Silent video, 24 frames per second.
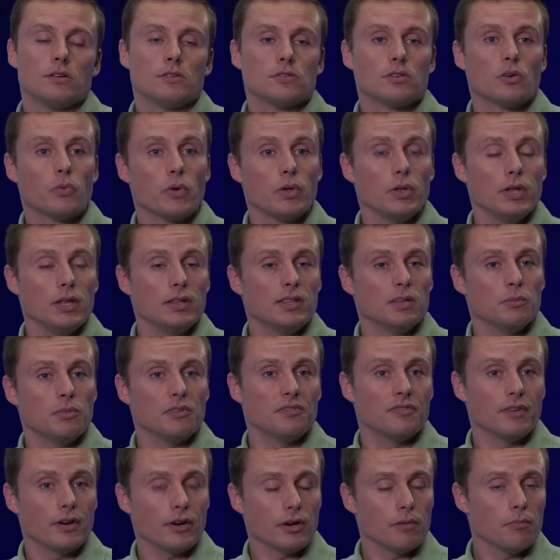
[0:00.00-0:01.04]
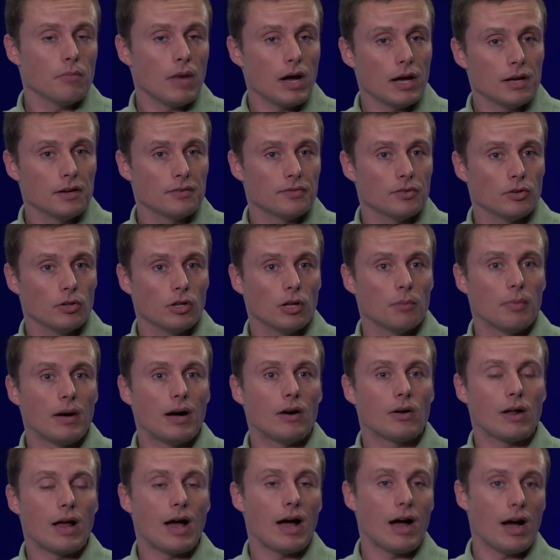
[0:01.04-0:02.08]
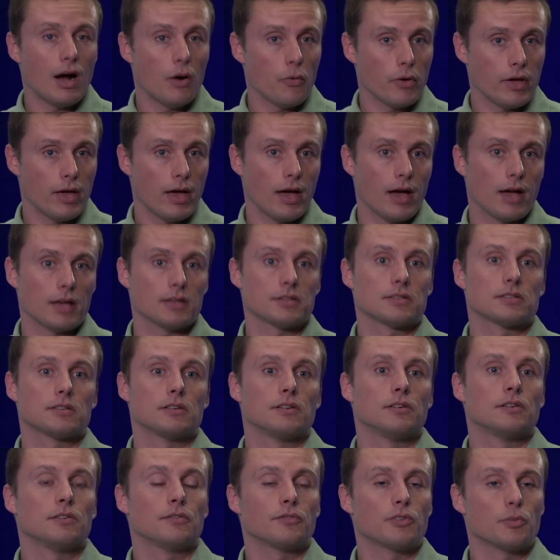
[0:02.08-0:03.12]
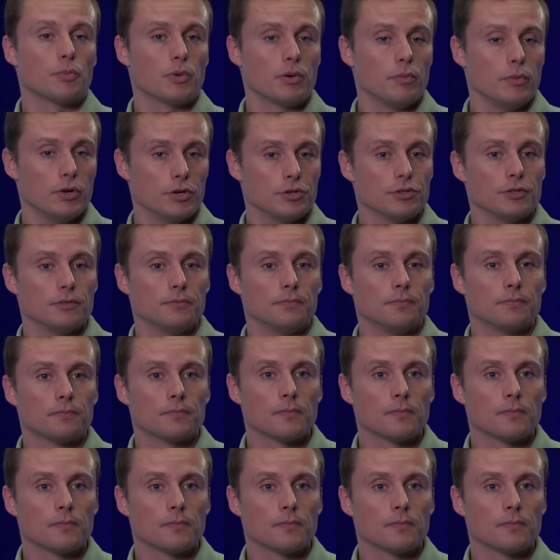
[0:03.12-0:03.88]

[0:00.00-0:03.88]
So we need to be very mindful about how we ask for permission.